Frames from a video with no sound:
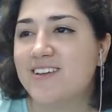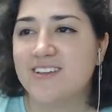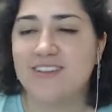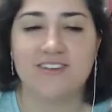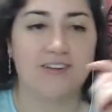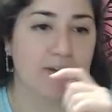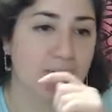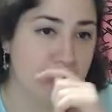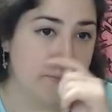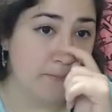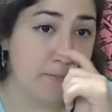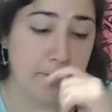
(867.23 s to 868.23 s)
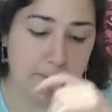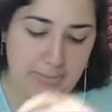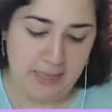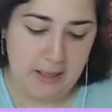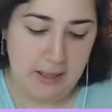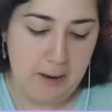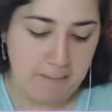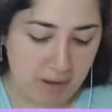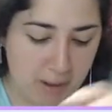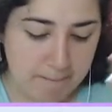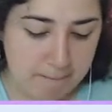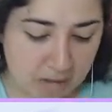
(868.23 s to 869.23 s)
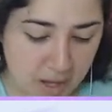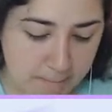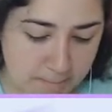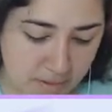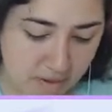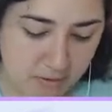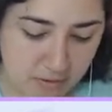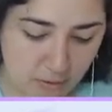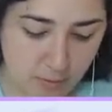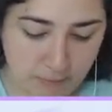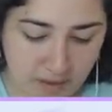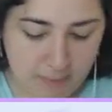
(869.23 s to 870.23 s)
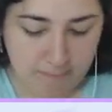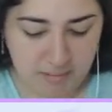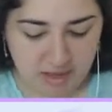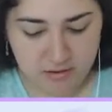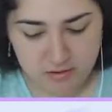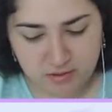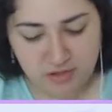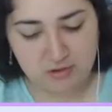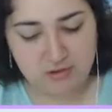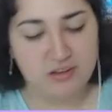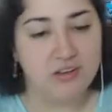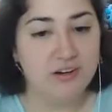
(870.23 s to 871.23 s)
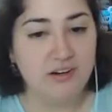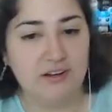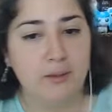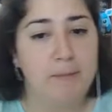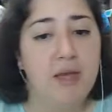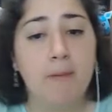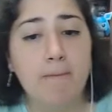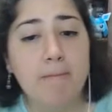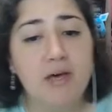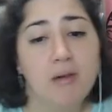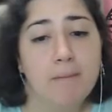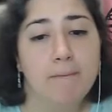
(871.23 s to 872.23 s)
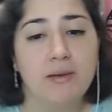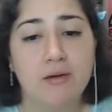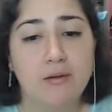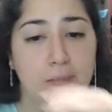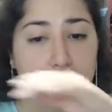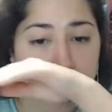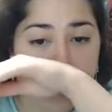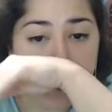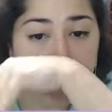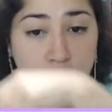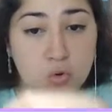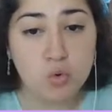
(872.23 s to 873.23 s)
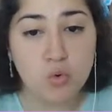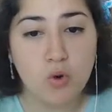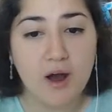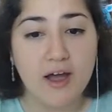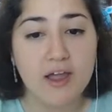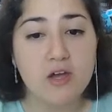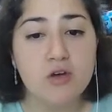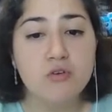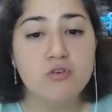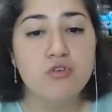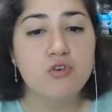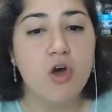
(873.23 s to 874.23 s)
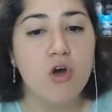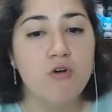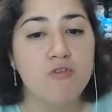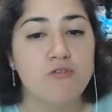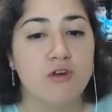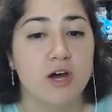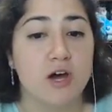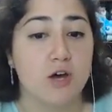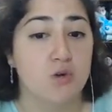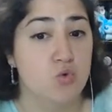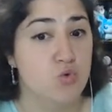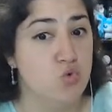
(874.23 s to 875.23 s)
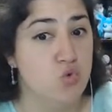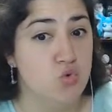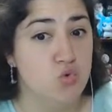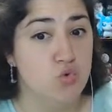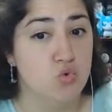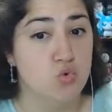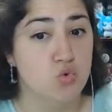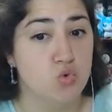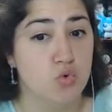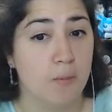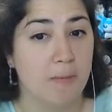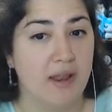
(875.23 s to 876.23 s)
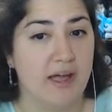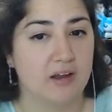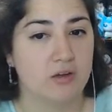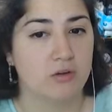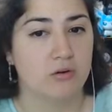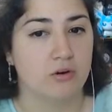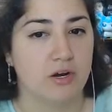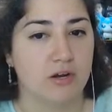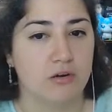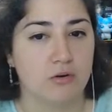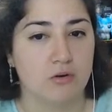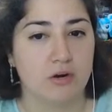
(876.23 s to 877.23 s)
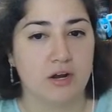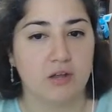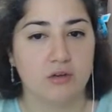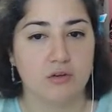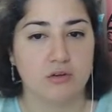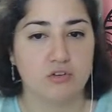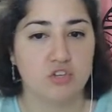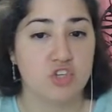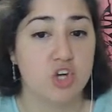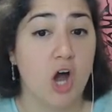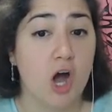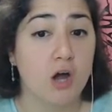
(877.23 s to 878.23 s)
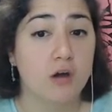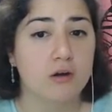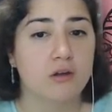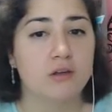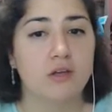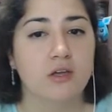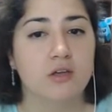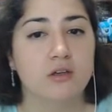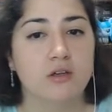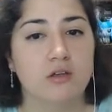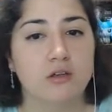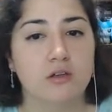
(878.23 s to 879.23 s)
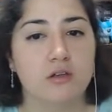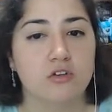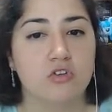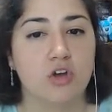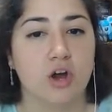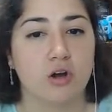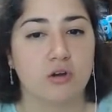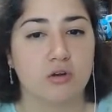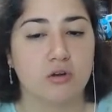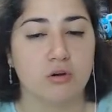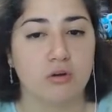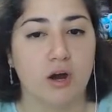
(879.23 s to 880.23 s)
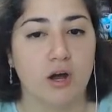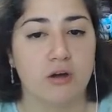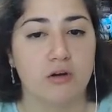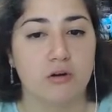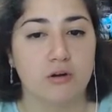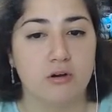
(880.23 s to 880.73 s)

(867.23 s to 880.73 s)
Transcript: There we go. Bum bum bum. Boom doom diddle bum bum bum. Cryonova. Ooh. Black cryo. Cryo shard. Dark cryo.